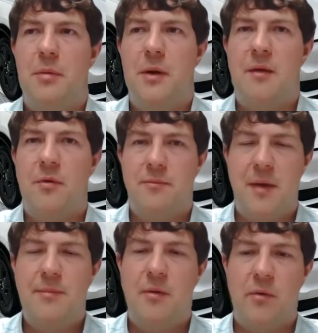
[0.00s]
but it would
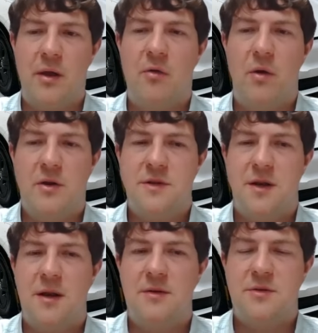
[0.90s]
make me really question
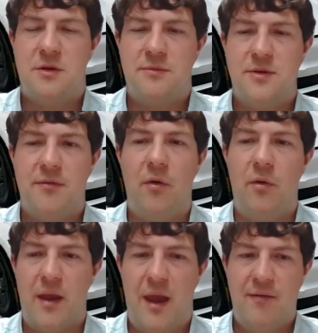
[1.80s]
it in terms of
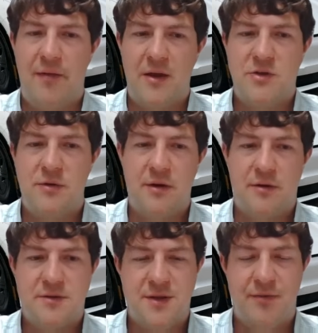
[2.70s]
only having that
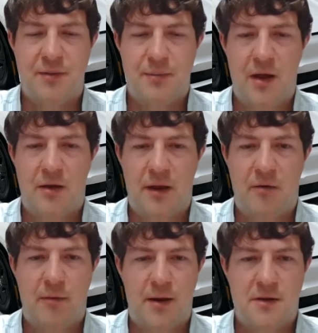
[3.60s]

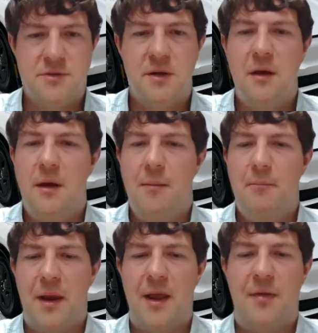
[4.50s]
270-mile-an-hour range.
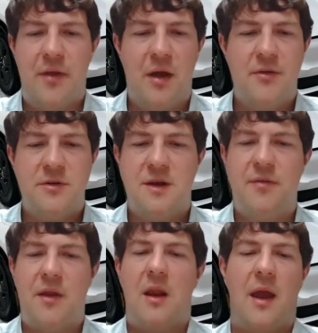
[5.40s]
But again, the other stuff
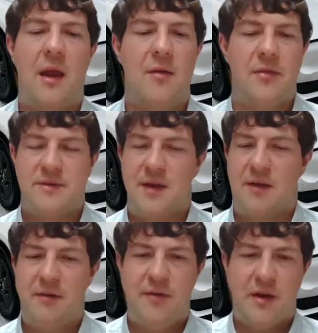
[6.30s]
that I like, the
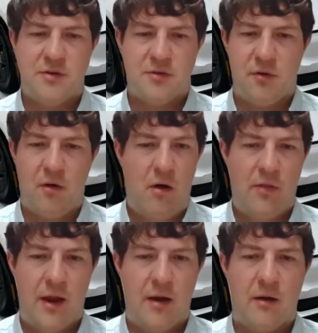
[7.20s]
safety features are all
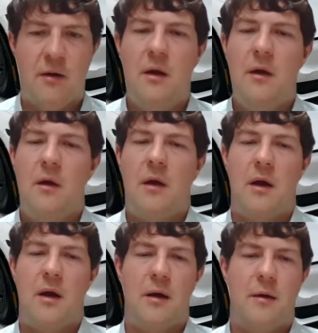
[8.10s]
there.
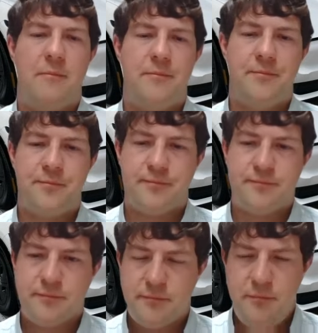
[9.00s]
Um,
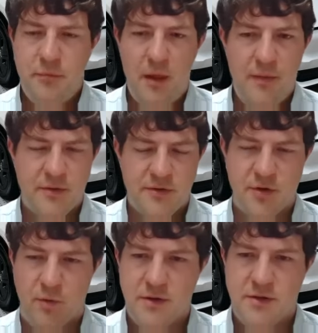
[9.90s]
the
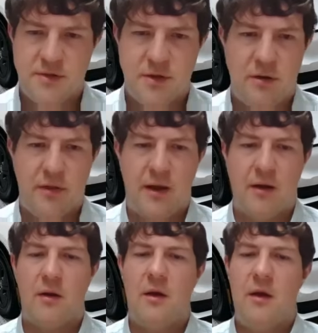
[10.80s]
storage is all
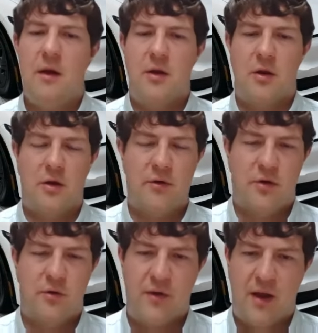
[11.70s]
there. You know,
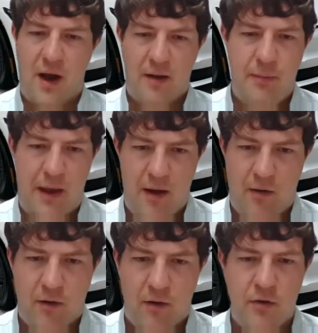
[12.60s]
you've got
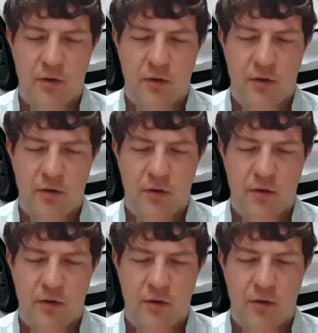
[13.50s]
power,